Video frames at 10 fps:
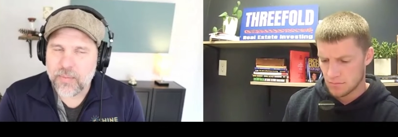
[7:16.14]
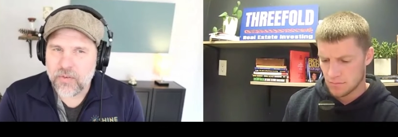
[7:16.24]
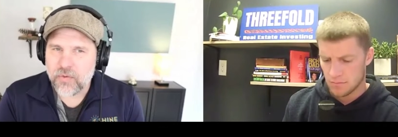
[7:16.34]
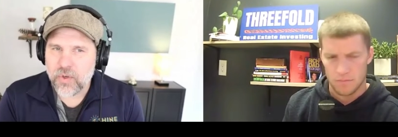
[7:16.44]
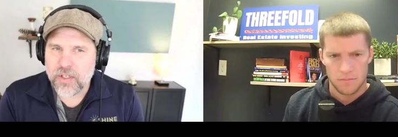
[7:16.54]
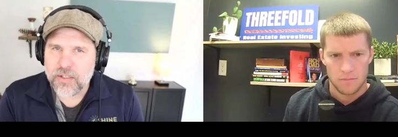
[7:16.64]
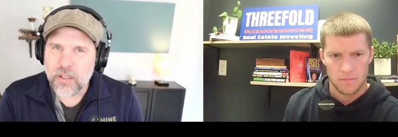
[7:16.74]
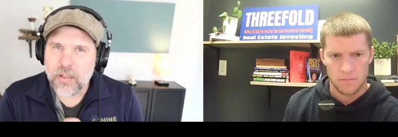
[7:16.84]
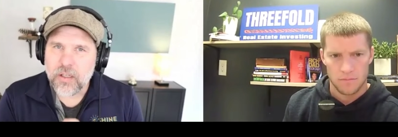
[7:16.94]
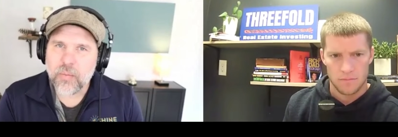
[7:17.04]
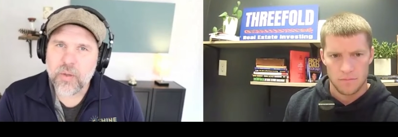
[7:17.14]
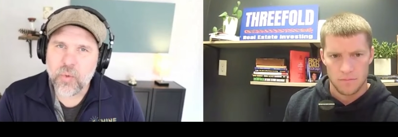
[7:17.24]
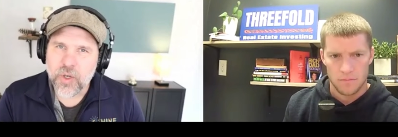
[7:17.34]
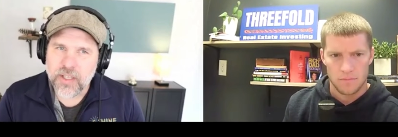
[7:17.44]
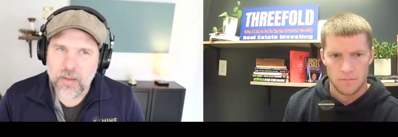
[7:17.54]
Speaker 1: of risk a little bit
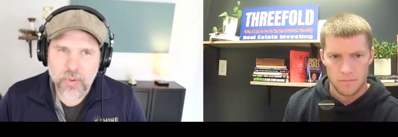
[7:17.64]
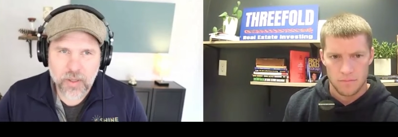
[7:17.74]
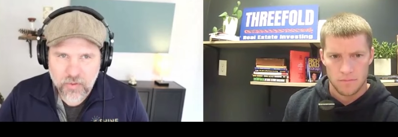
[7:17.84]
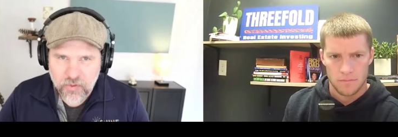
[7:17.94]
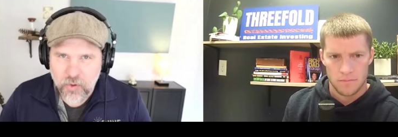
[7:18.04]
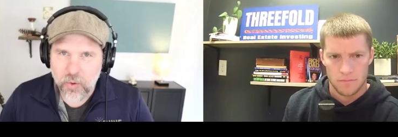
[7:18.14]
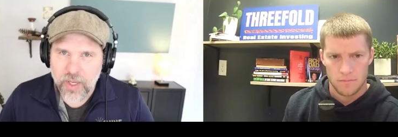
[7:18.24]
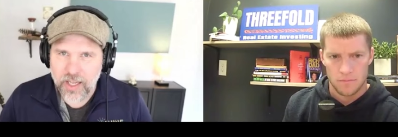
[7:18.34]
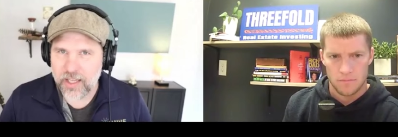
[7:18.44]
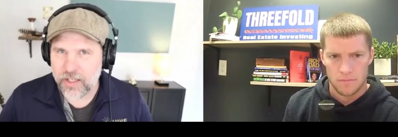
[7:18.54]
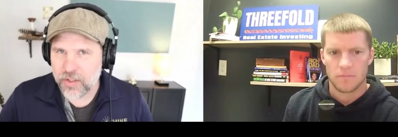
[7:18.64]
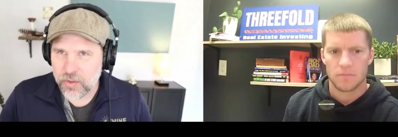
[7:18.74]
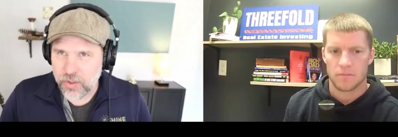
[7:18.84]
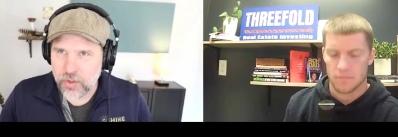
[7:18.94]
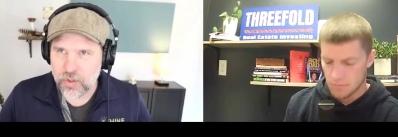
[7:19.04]
more deeply before we get
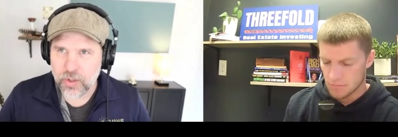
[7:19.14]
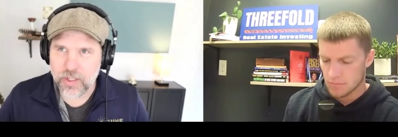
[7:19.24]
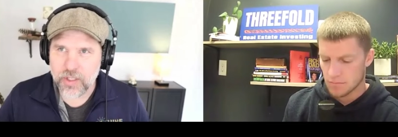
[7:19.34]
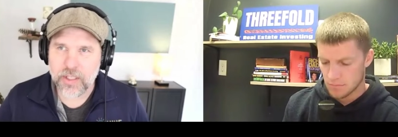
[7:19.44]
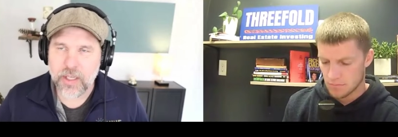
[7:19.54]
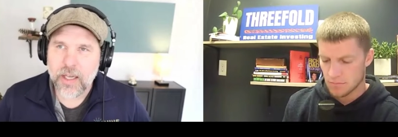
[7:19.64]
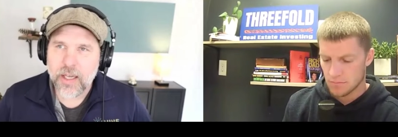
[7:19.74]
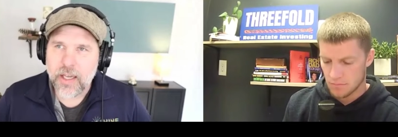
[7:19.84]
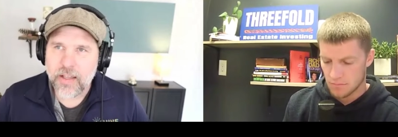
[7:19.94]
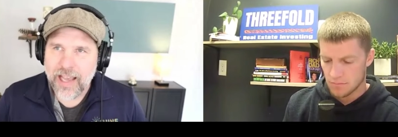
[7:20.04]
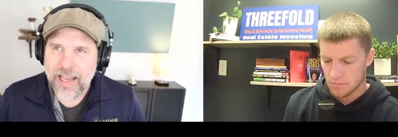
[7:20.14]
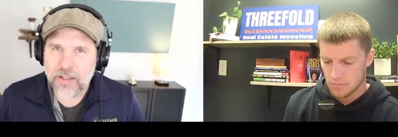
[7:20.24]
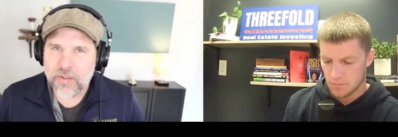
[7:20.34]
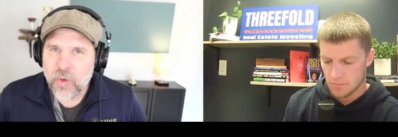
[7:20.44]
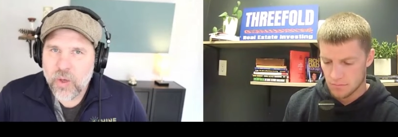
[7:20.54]
into insurance. And that
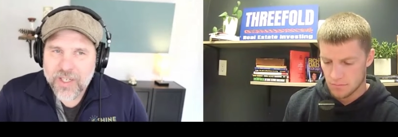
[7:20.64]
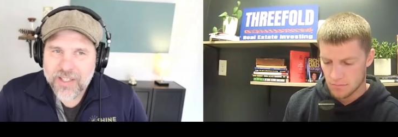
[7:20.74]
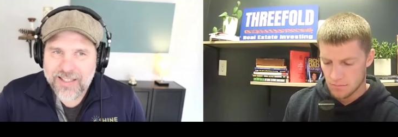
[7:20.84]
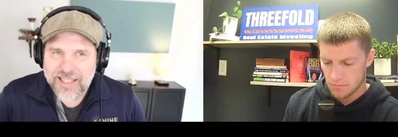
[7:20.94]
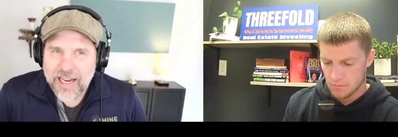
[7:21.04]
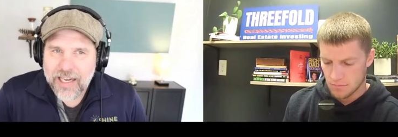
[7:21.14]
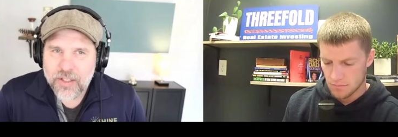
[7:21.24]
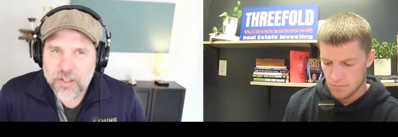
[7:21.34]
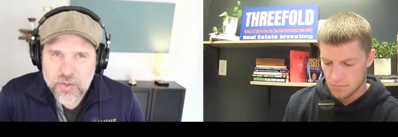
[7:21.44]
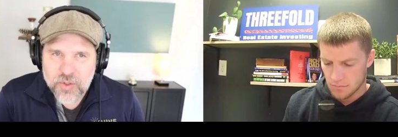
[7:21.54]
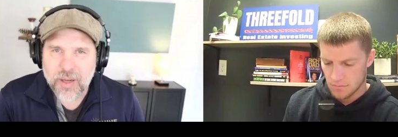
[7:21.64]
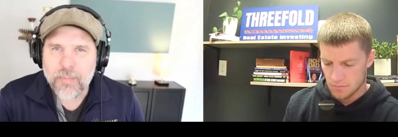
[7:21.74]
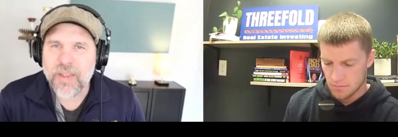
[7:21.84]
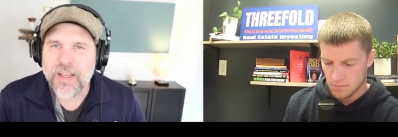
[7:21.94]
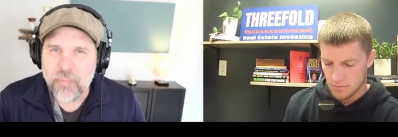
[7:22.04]
is when we decide to do
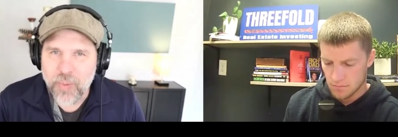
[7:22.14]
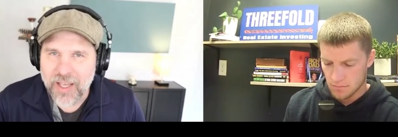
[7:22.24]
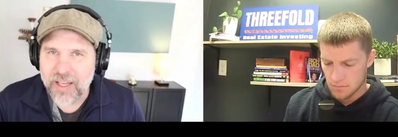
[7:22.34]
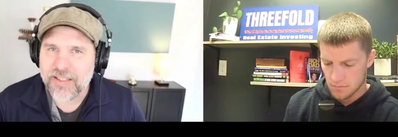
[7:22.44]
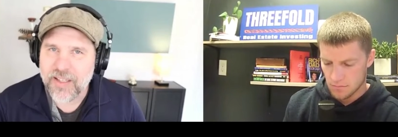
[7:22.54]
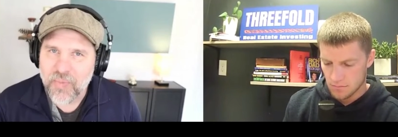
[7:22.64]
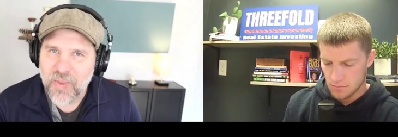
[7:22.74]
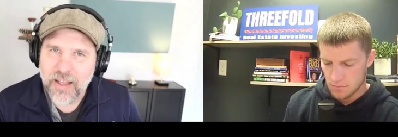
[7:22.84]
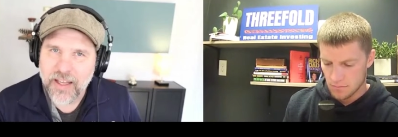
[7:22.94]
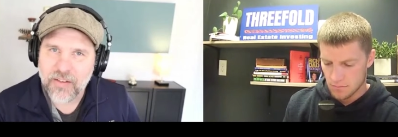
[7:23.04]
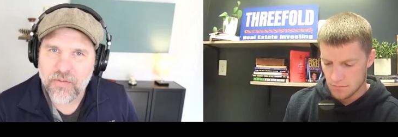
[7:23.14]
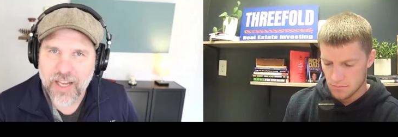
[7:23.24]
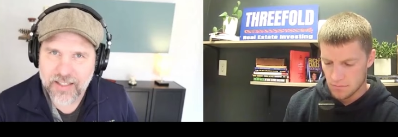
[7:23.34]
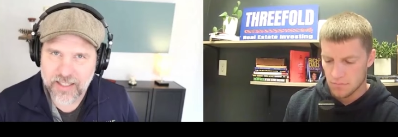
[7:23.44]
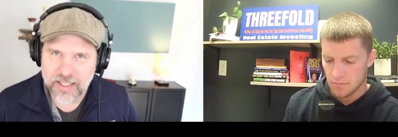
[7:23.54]
something big, something like
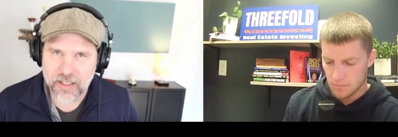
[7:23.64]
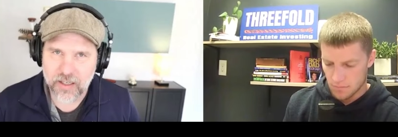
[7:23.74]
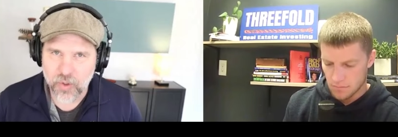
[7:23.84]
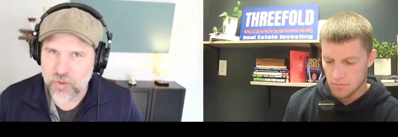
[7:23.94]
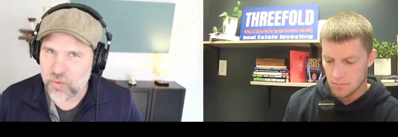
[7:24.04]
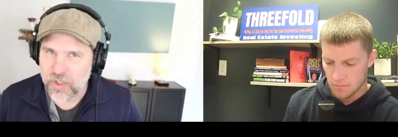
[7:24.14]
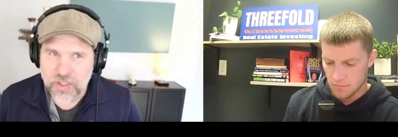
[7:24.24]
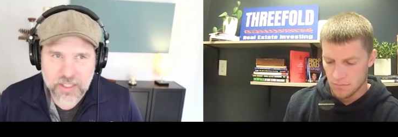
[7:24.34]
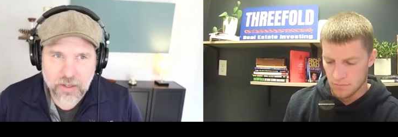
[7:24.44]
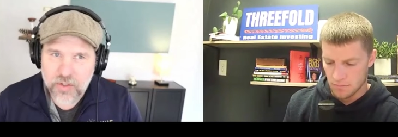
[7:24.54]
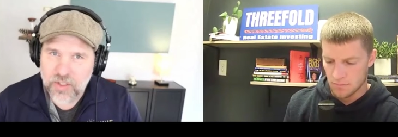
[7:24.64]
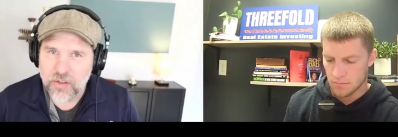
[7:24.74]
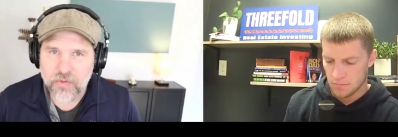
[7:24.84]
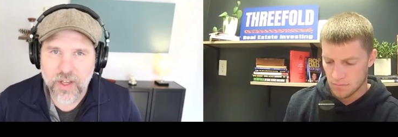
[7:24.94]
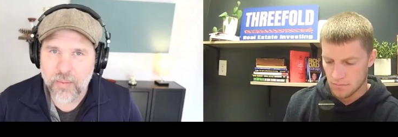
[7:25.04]
investing in commercial real estate or
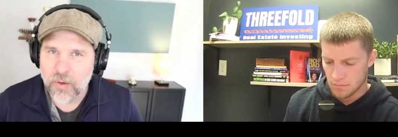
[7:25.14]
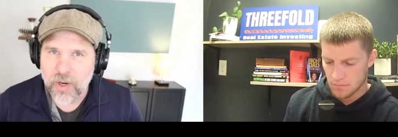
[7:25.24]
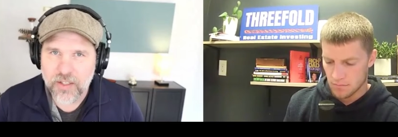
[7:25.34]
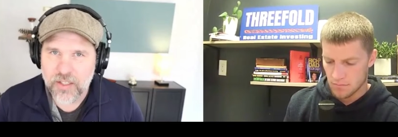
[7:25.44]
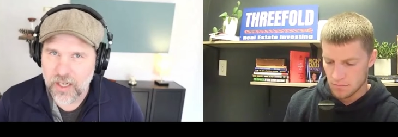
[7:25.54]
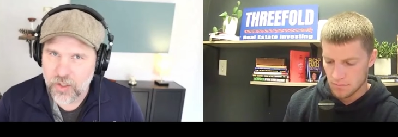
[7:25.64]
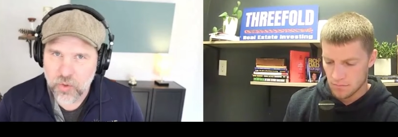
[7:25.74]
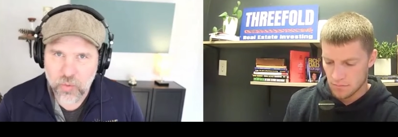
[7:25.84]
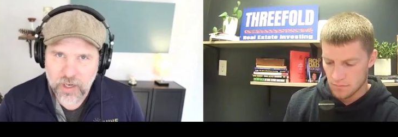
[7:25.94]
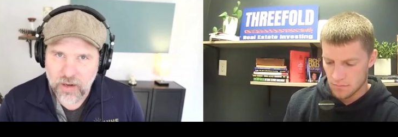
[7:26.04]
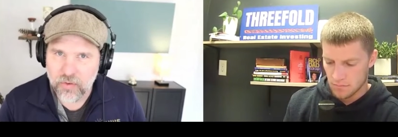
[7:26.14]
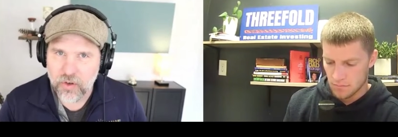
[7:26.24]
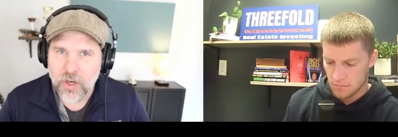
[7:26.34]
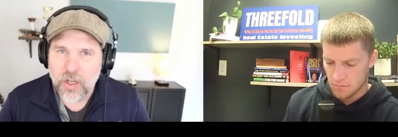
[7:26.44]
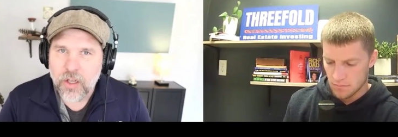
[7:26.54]
single family residential,
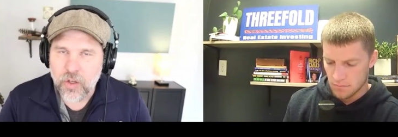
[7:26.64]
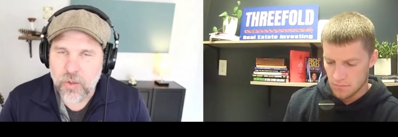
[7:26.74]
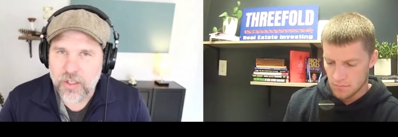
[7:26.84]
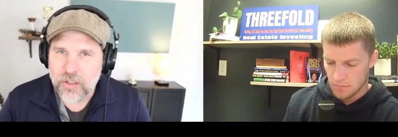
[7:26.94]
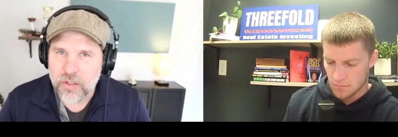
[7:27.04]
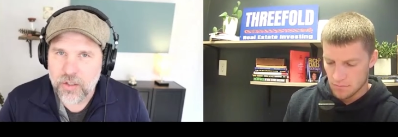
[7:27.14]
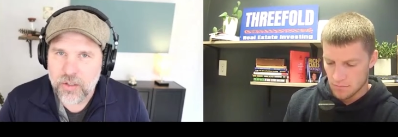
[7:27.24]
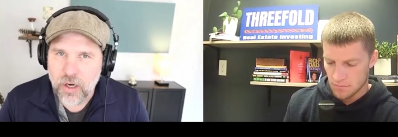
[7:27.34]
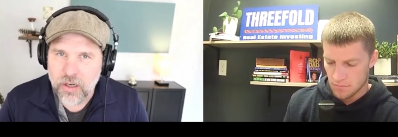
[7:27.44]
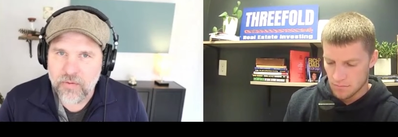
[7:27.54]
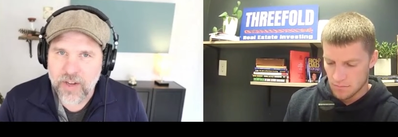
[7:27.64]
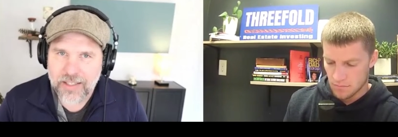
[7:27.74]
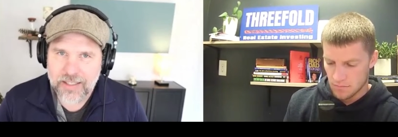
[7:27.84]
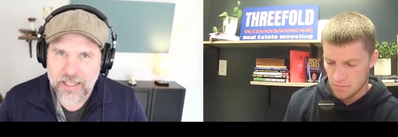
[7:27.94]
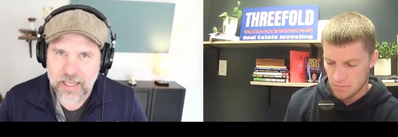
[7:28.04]
whatever your listeners are
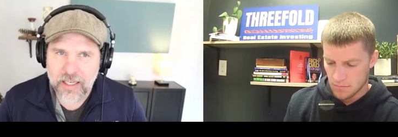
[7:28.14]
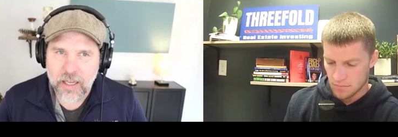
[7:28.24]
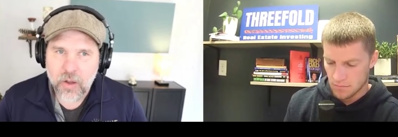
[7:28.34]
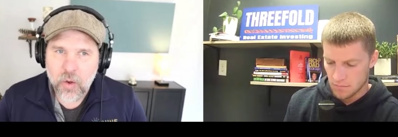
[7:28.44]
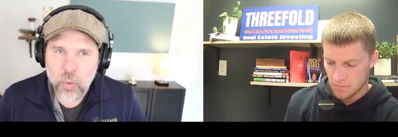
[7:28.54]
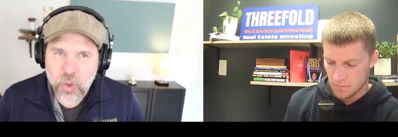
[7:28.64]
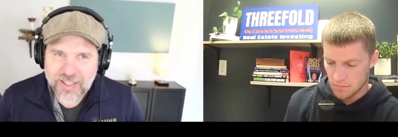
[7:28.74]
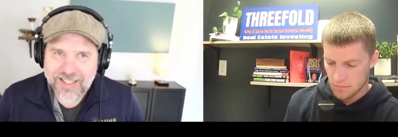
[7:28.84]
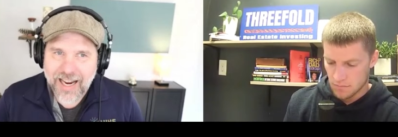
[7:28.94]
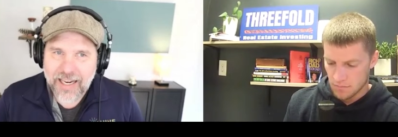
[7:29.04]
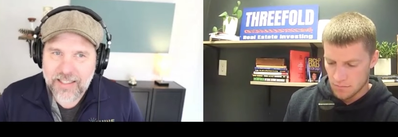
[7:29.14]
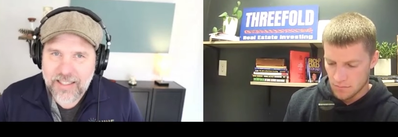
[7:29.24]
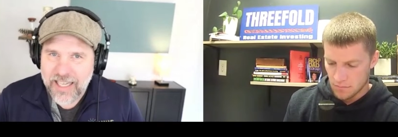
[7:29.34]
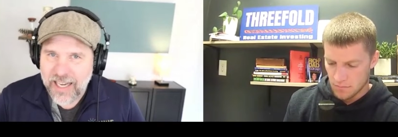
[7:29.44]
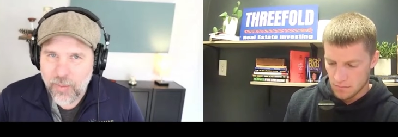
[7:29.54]
investing in, we're deciding
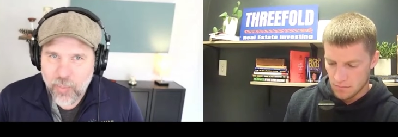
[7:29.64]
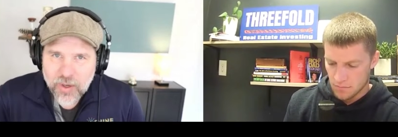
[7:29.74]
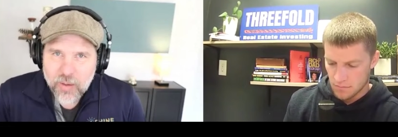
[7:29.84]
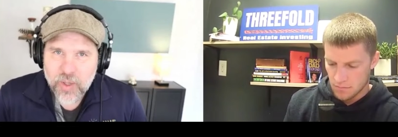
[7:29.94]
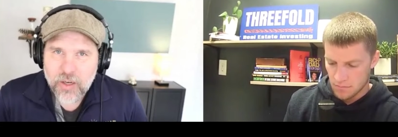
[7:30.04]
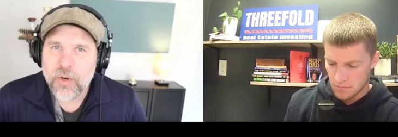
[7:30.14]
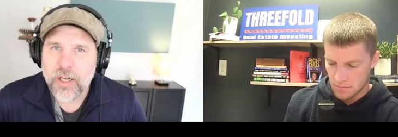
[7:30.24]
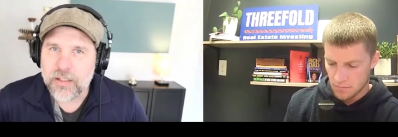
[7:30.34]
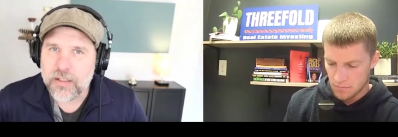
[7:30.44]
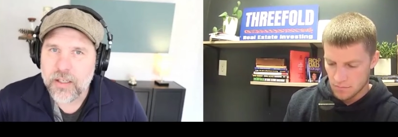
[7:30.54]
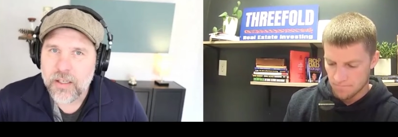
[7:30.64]
to take a pretty big risk